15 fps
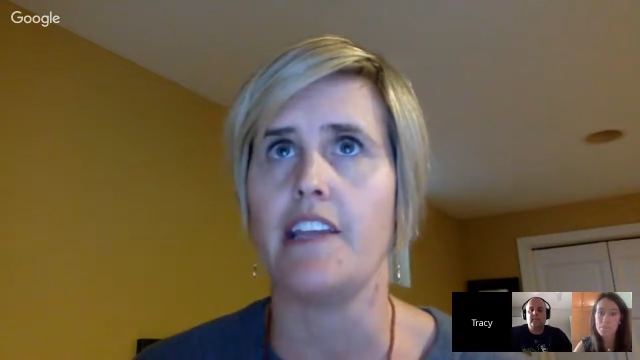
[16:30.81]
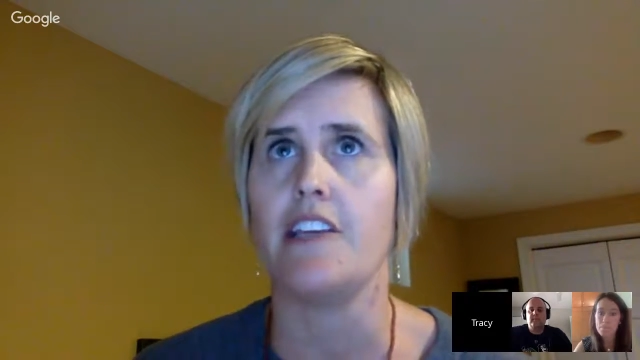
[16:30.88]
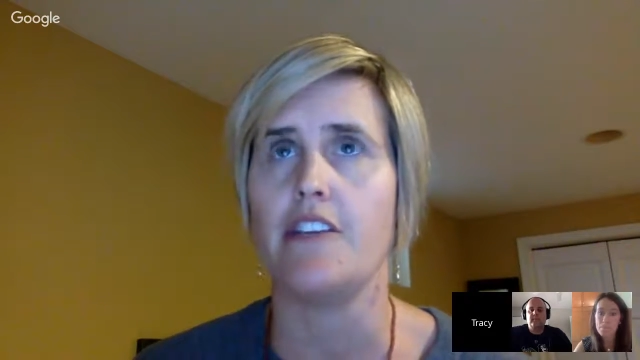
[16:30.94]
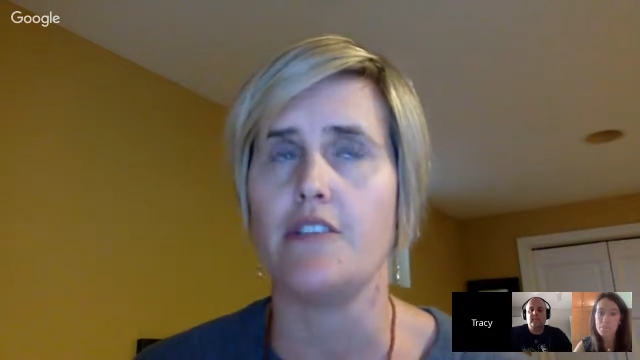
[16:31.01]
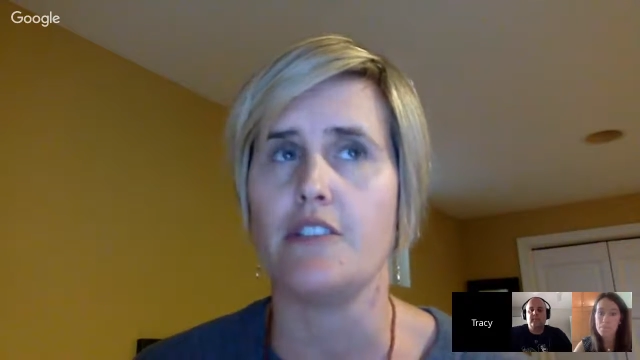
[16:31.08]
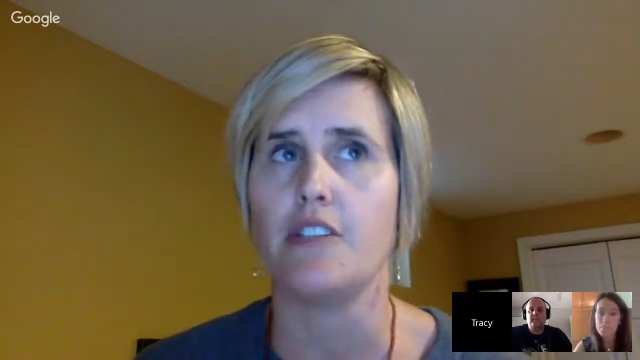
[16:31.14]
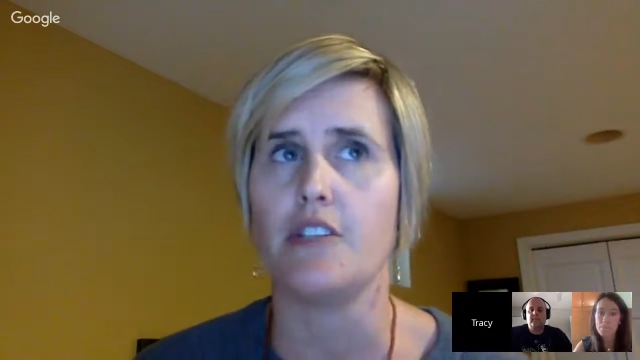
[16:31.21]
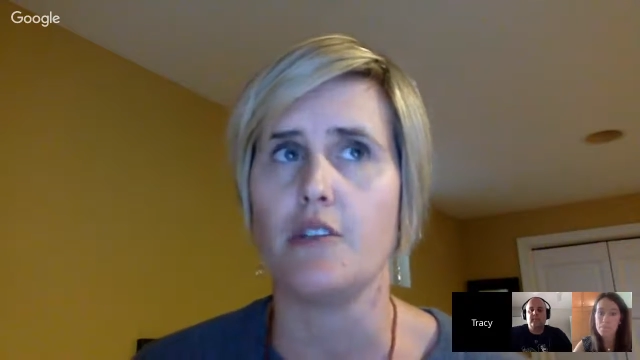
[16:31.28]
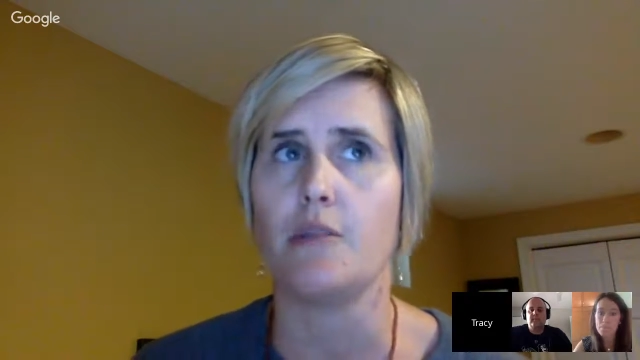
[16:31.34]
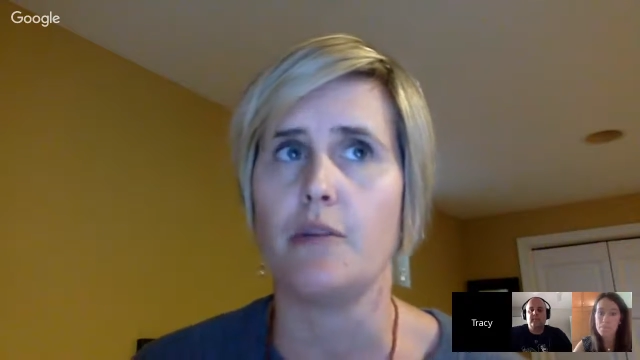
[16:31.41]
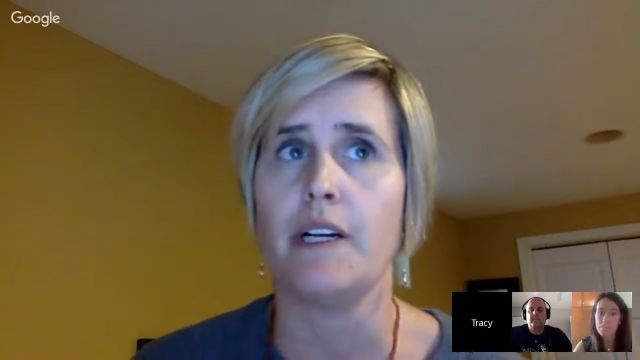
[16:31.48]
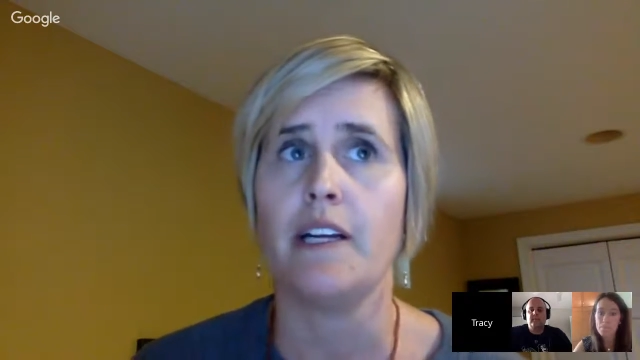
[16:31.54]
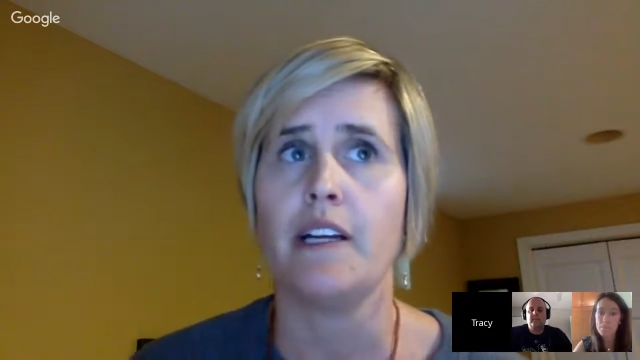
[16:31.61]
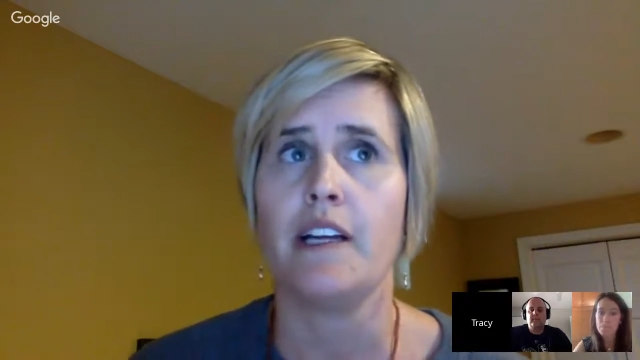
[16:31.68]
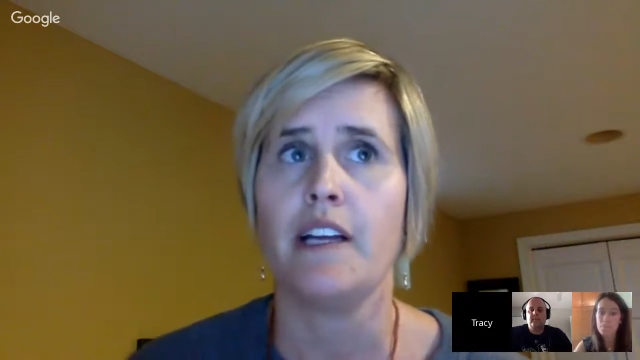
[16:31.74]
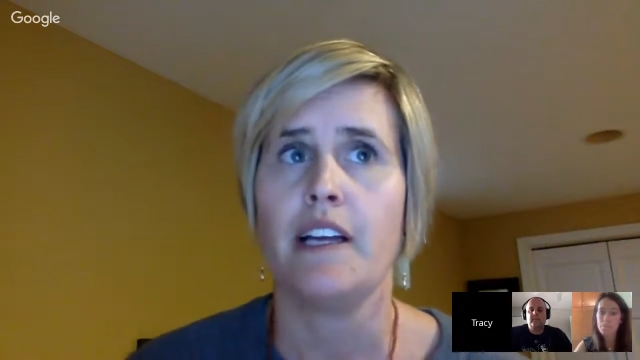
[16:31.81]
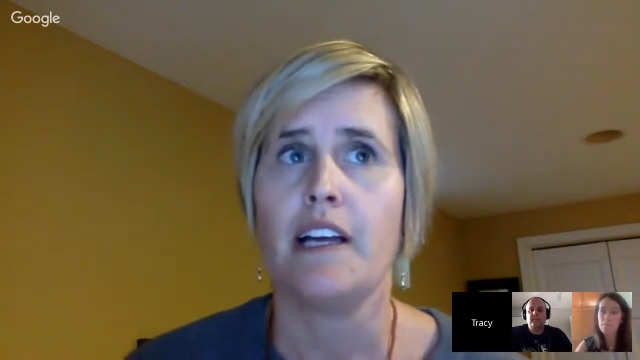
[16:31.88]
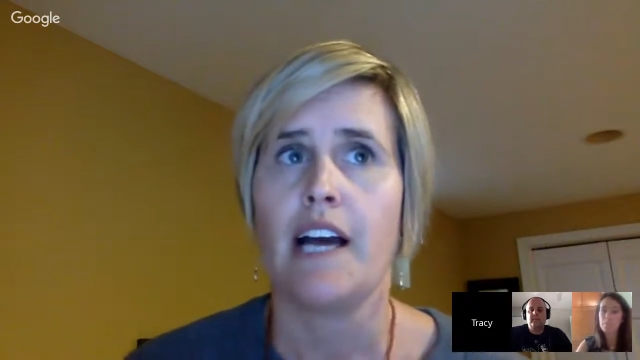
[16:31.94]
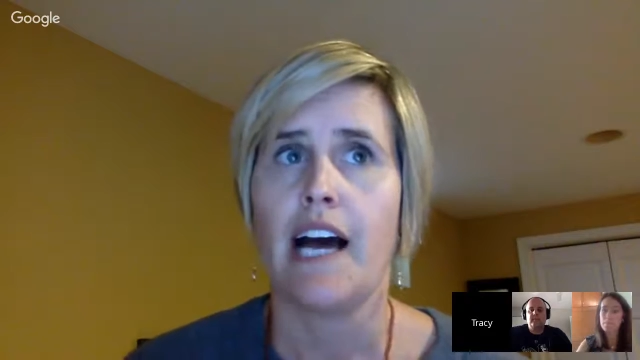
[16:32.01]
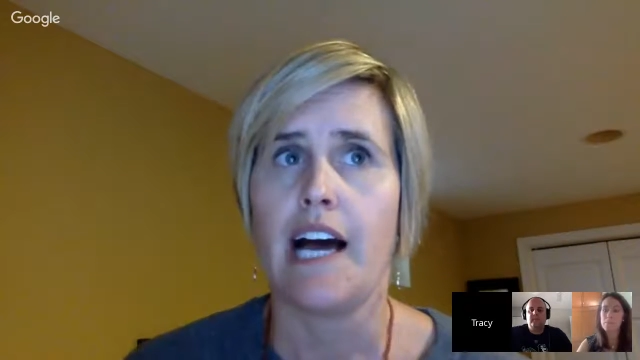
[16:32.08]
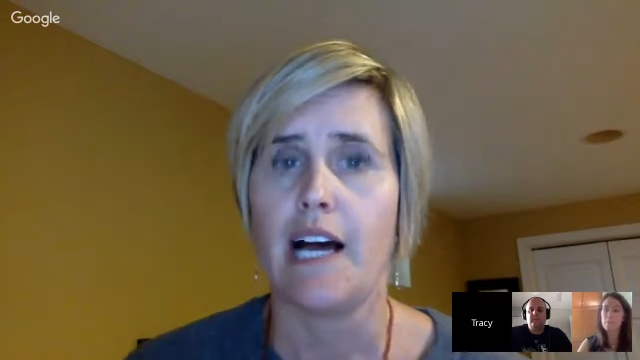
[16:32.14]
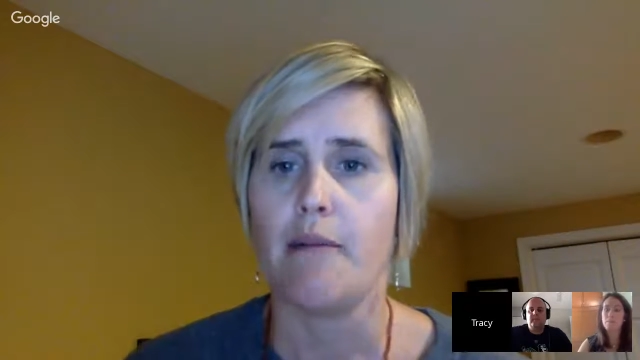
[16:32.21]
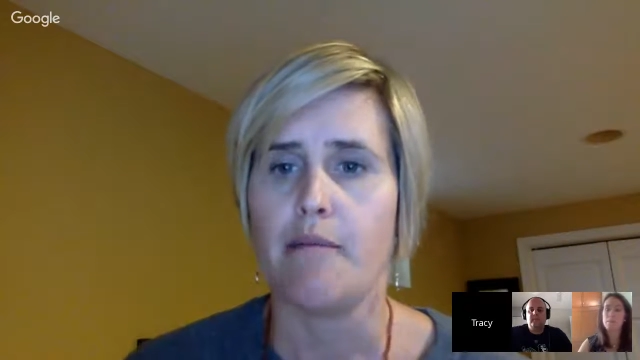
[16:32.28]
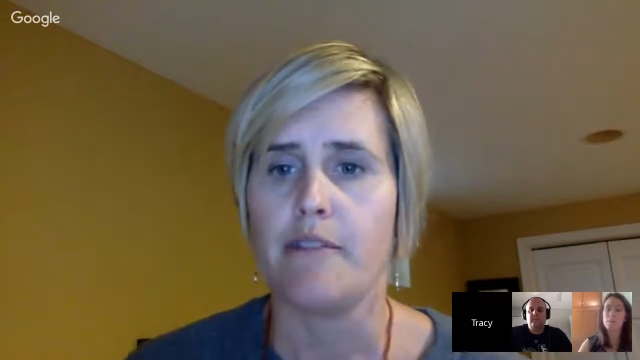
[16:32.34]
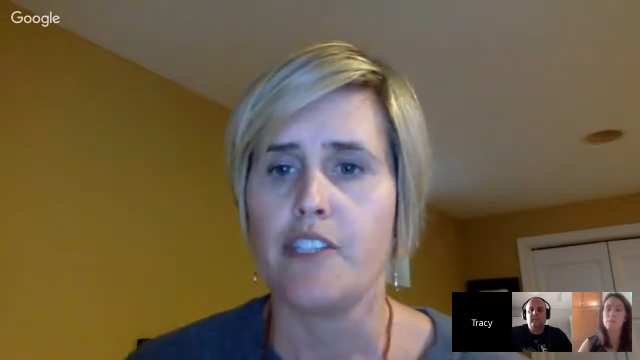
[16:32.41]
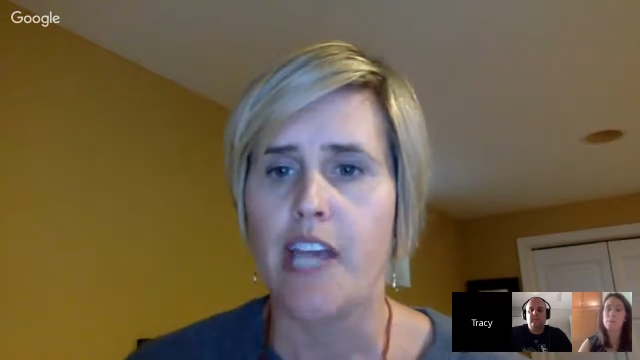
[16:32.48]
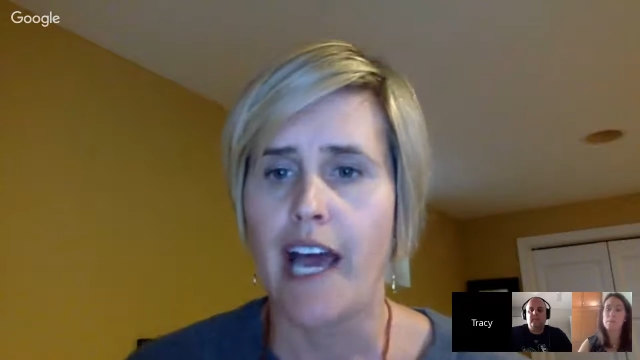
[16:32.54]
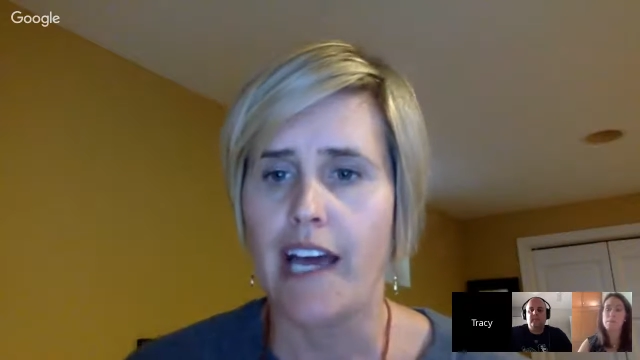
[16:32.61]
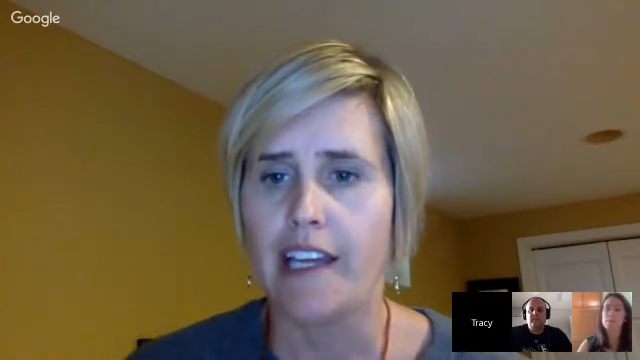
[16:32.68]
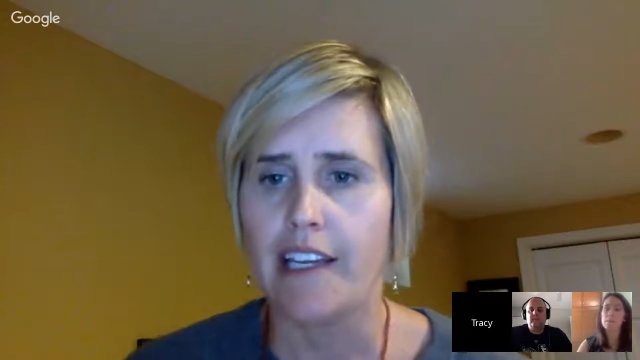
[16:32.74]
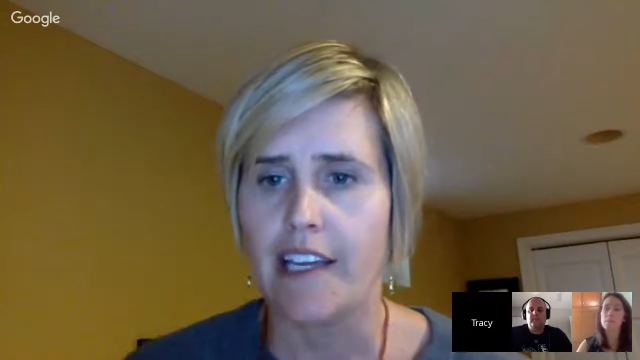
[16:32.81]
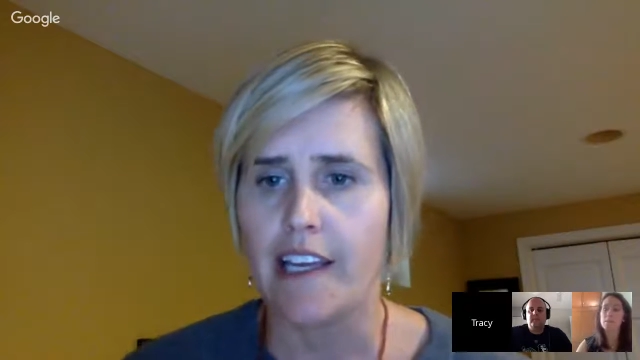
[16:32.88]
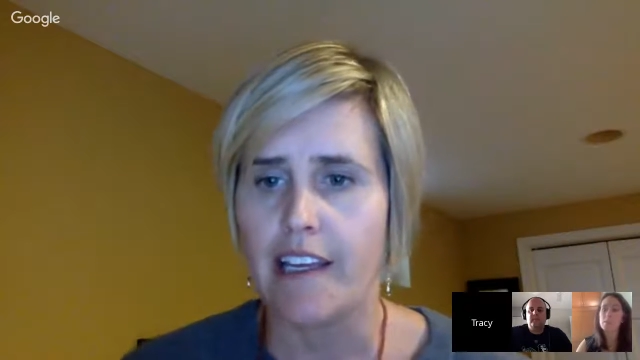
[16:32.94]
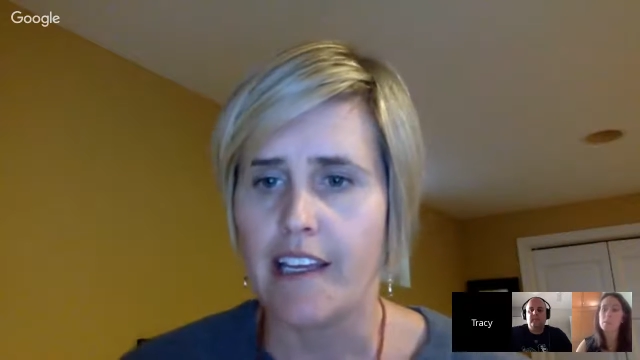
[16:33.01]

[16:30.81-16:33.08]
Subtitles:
the YouTube chat.